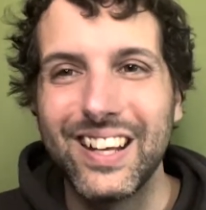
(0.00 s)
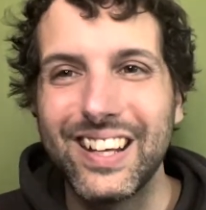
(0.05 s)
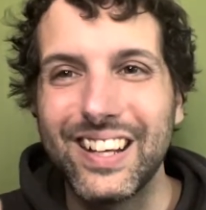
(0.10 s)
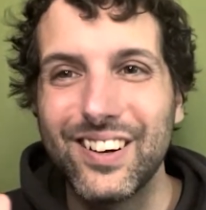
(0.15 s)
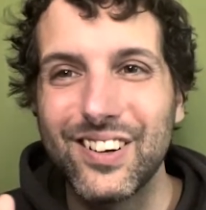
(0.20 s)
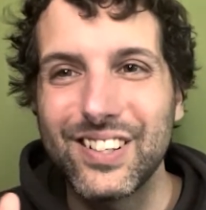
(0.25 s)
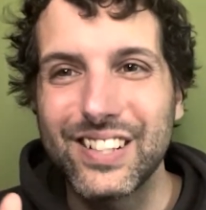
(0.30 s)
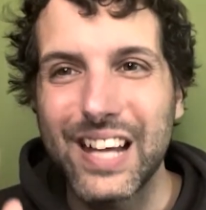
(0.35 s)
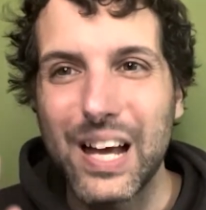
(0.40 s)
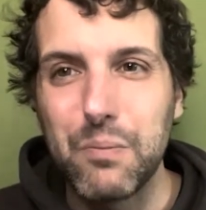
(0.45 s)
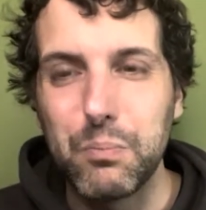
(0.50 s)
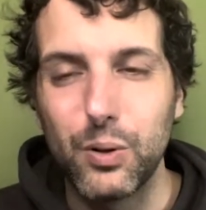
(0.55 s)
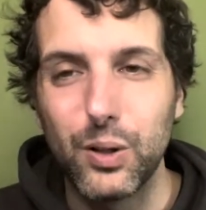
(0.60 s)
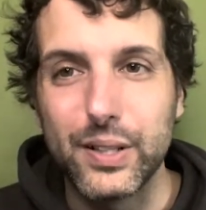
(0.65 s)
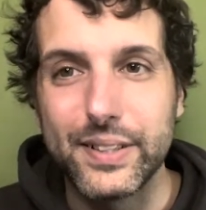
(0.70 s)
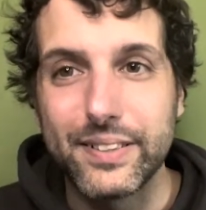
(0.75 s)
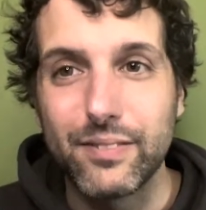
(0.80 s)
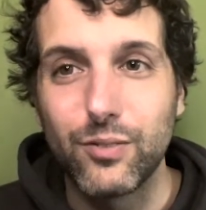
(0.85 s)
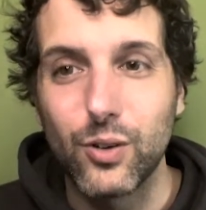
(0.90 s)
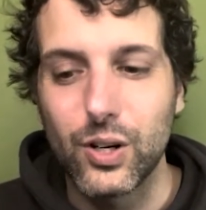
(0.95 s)
Your temple
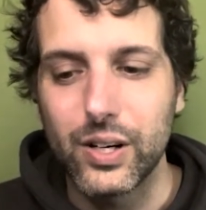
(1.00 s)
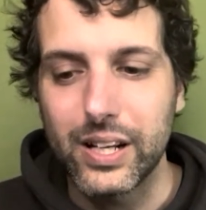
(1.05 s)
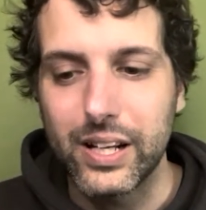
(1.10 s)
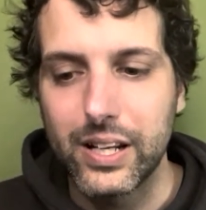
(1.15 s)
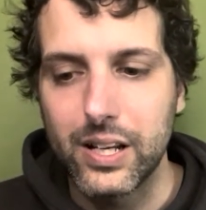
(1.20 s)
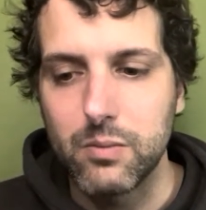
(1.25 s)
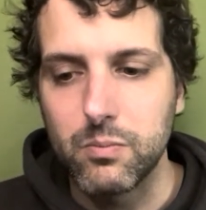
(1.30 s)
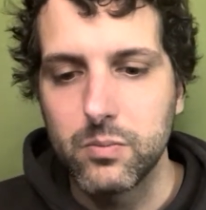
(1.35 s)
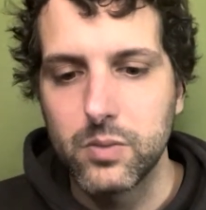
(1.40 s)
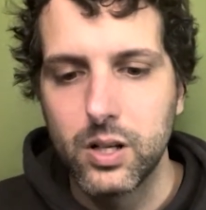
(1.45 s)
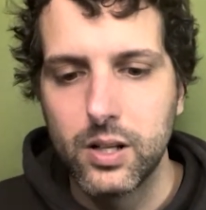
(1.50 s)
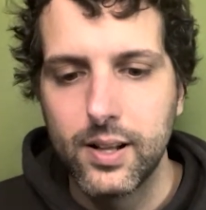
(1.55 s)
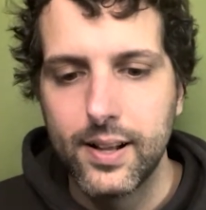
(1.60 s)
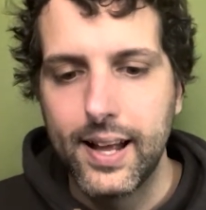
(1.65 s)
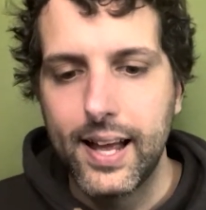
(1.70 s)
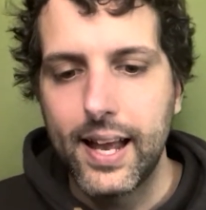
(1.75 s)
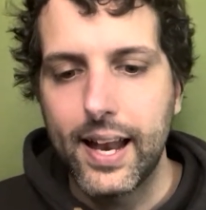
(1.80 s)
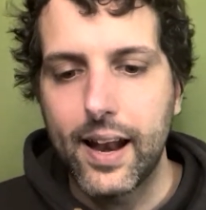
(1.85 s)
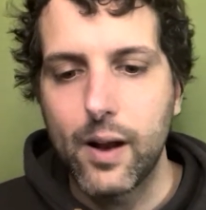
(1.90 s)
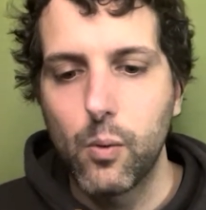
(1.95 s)
is for Him.
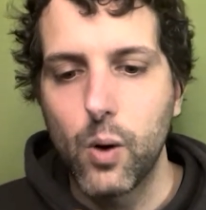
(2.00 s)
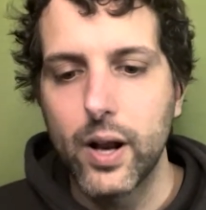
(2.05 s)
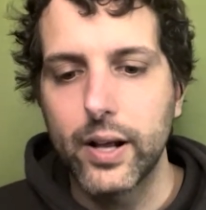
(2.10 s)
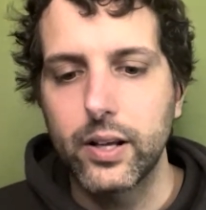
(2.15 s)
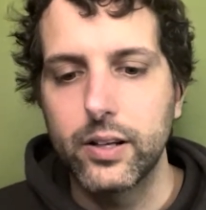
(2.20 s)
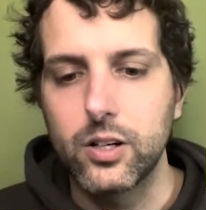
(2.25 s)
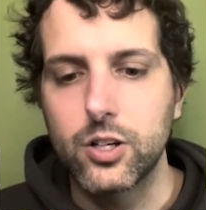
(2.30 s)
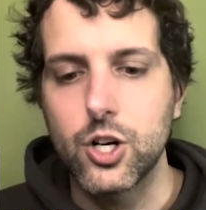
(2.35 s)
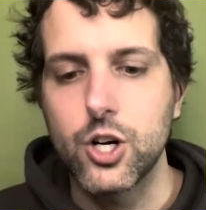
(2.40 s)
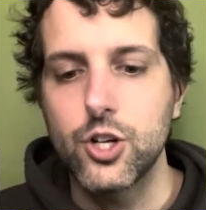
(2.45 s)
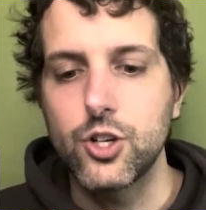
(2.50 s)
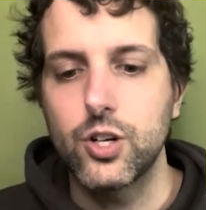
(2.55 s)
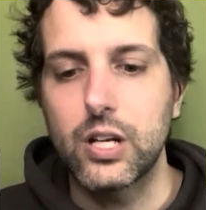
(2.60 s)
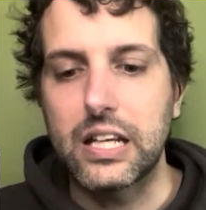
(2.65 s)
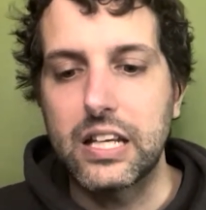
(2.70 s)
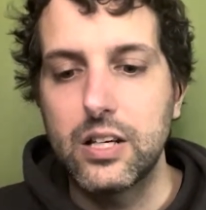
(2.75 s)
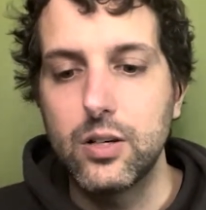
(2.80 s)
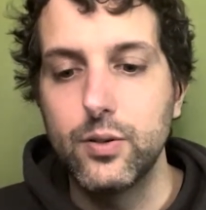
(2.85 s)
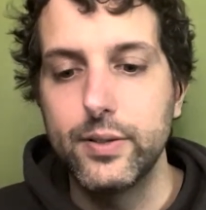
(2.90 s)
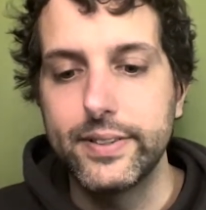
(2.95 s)
And I want to encourage you to
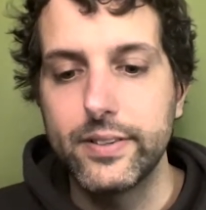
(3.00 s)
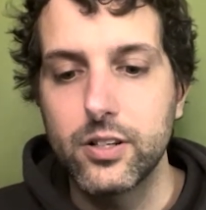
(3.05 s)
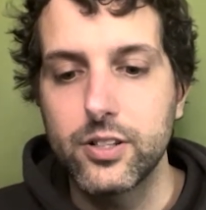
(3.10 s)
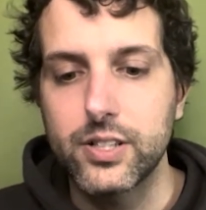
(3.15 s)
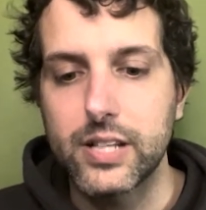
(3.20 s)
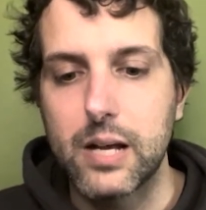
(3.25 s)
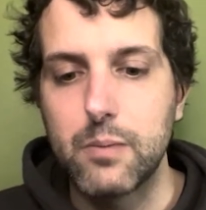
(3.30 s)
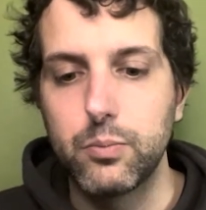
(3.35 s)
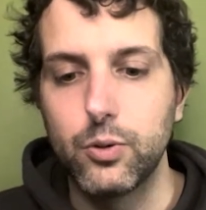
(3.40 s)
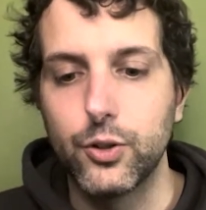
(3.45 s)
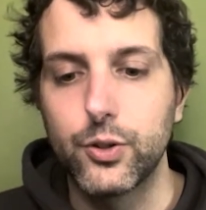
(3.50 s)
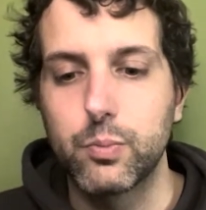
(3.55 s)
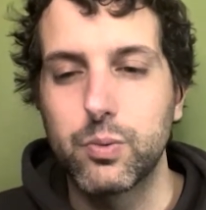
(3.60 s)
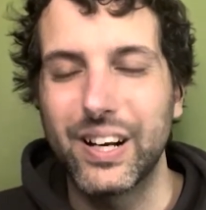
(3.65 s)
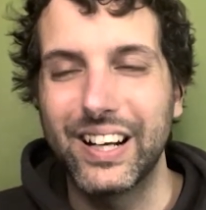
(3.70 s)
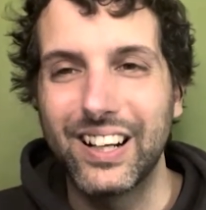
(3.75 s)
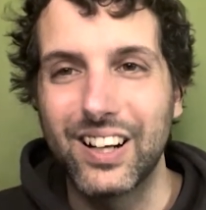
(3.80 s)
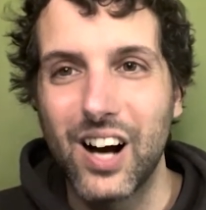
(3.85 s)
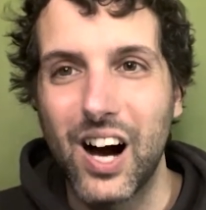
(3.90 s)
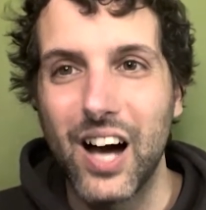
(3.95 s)
use your temple to
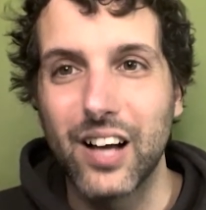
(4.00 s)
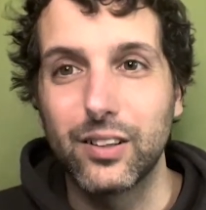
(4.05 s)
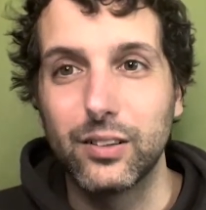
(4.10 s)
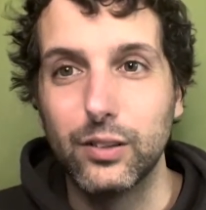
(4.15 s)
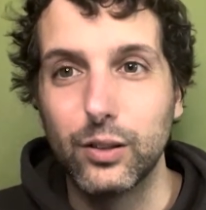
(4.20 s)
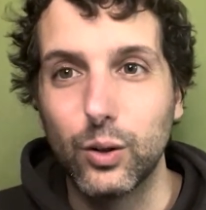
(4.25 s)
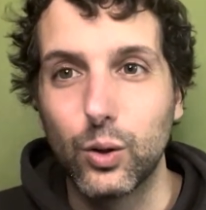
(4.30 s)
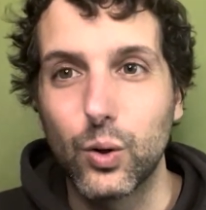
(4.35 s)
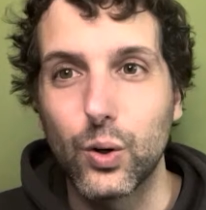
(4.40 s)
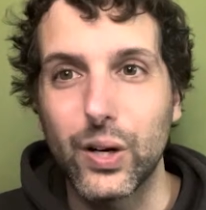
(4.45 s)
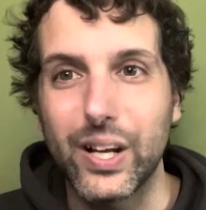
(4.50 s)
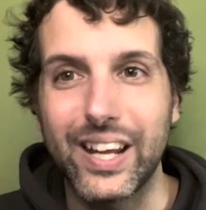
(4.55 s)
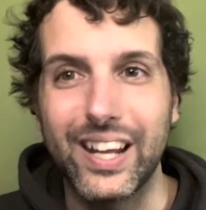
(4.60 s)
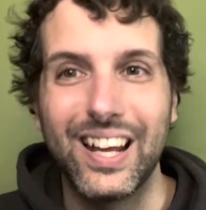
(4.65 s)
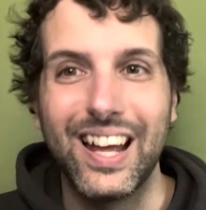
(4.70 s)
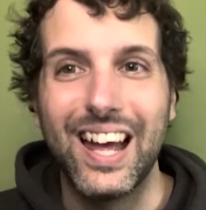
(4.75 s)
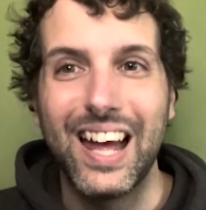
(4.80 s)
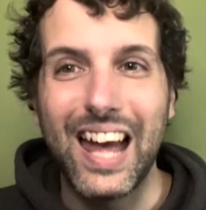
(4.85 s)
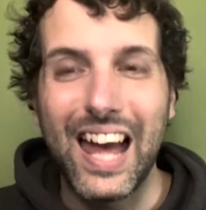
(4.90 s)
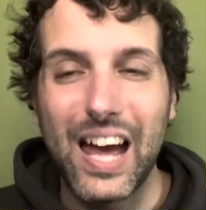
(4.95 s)
bring God glory
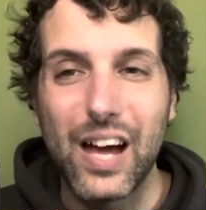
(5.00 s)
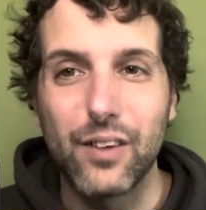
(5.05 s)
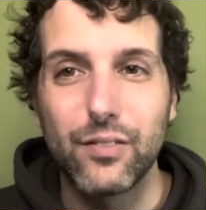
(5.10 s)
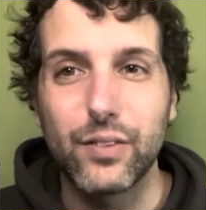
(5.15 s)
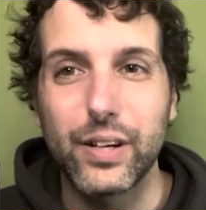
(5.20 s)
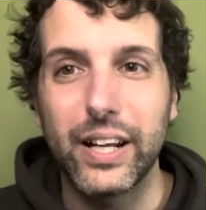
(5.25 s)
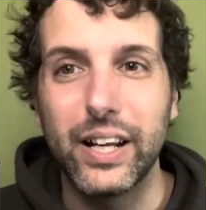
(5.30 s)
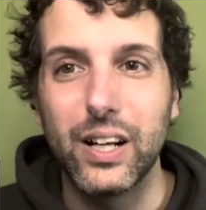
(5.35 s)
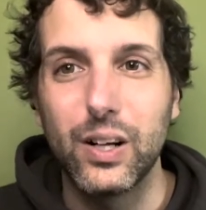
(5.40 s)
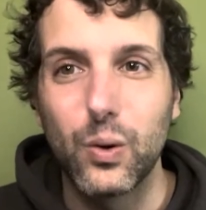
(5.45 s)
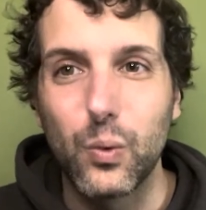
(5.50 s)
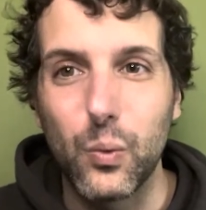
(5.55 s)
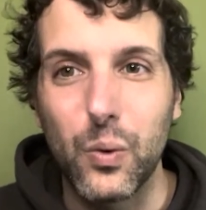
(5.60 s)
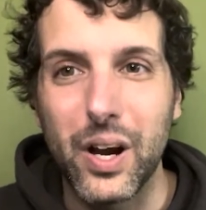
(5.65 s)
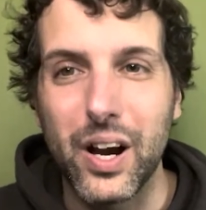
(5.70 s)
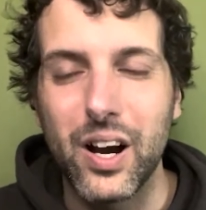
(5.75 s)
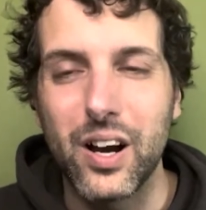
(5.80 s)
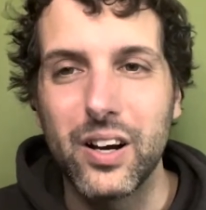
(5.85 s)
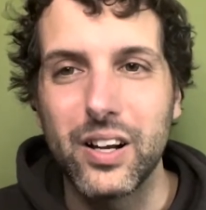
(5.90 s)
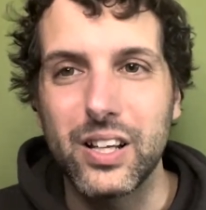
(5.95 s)

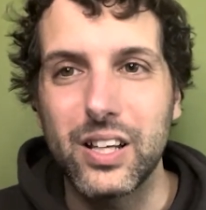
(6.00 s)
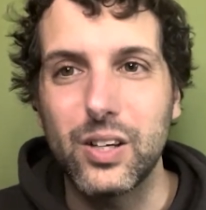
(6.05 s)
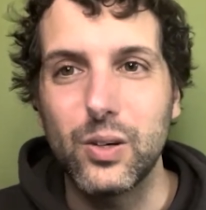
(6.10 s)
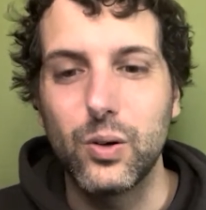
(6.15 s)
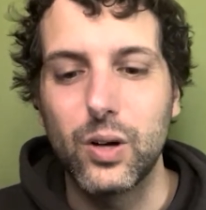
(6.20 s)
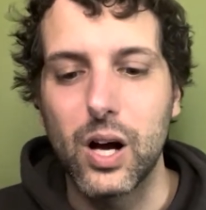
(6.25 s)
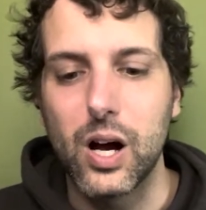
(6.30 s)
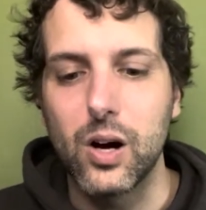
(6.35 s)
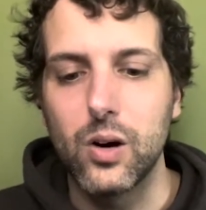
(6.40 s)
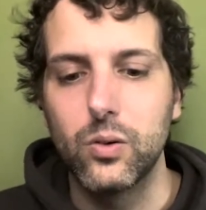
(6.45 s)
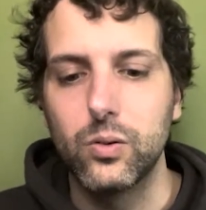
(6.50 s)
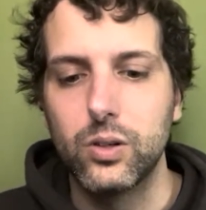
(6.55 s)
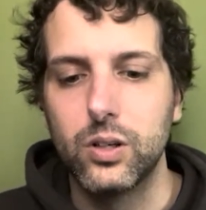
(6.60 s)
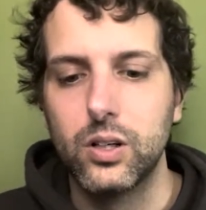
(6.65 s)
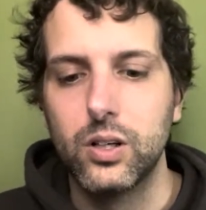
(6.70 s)
everywhere you go.